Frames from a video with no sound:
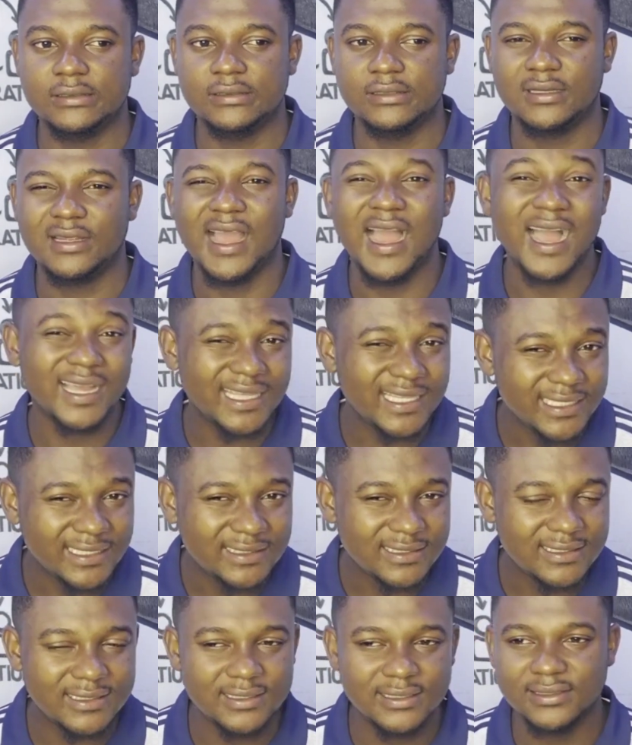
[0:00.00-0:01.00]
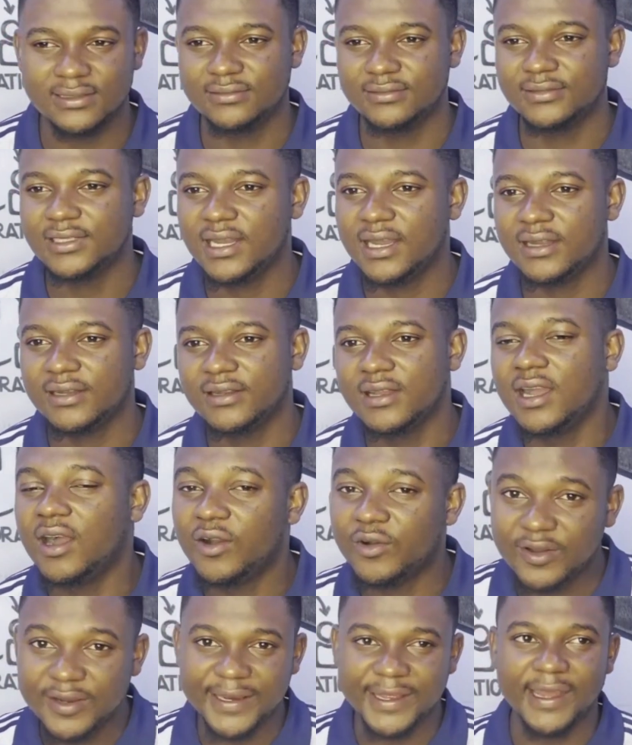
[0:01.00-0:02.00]
hack it. I
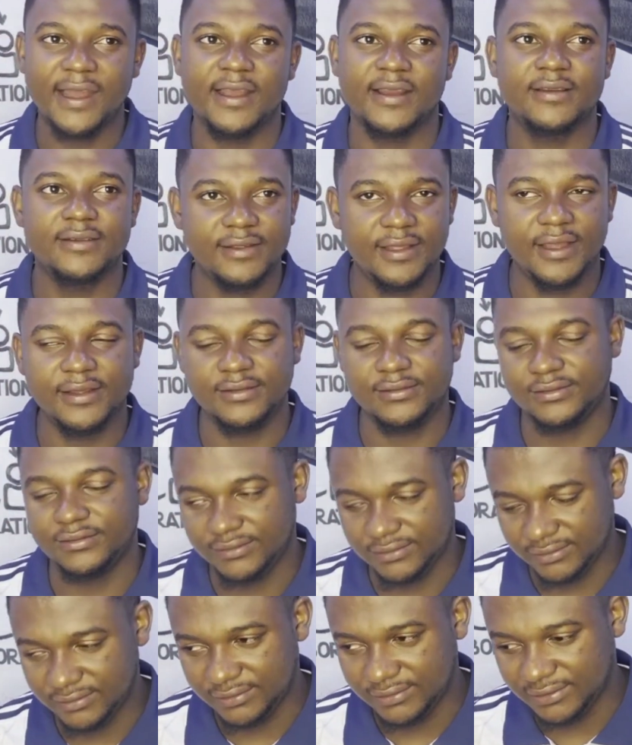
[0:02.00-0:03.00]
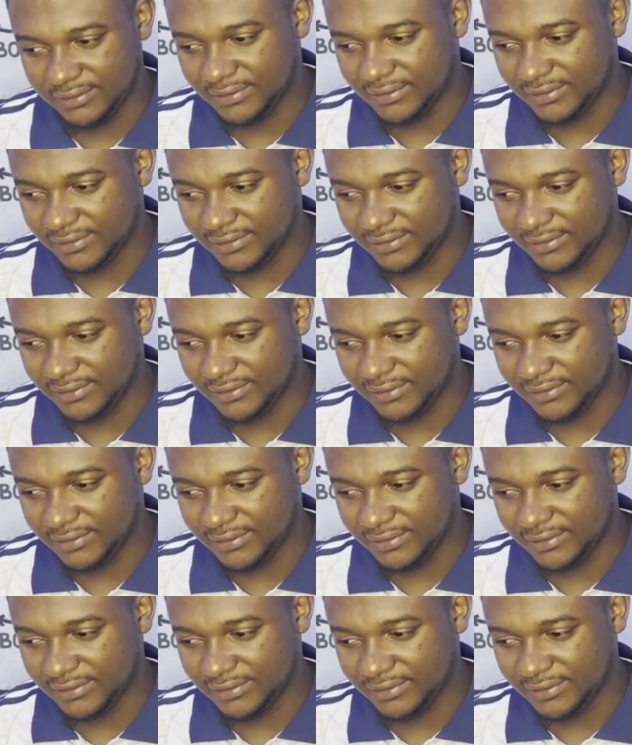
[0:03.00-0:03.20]
call it hack. So